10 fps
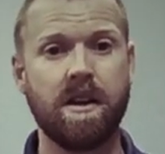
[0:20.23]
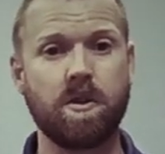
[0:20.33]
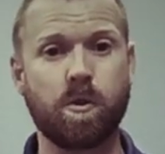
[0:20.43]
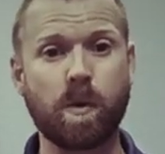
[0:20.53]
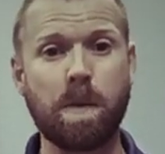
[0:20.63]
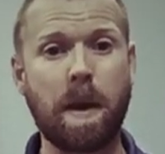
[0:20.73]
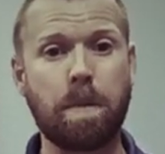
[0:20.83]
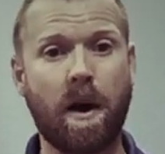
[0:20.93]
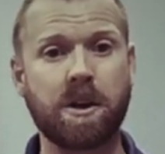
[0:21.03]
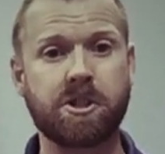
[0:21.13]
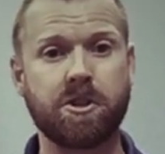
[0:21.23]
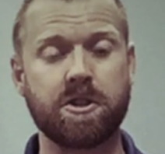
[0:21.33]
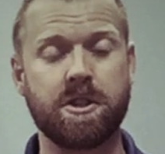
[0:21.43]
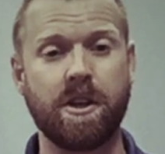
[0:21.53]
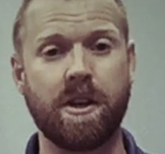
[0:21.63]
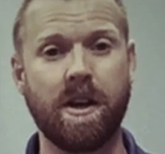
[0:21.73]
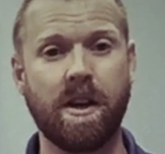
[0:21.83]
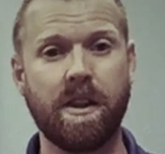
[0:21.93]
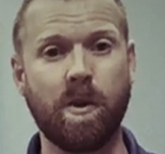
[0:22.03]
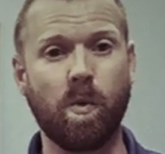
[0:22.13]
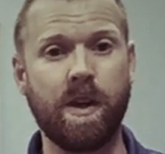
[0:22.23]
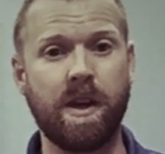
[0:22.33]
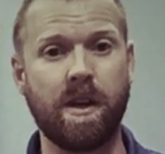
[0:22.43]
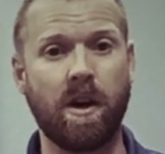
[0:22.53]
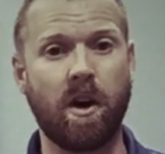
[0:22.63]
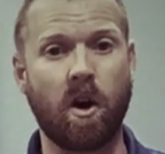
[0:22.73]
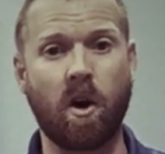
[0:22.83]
So the three main postures that we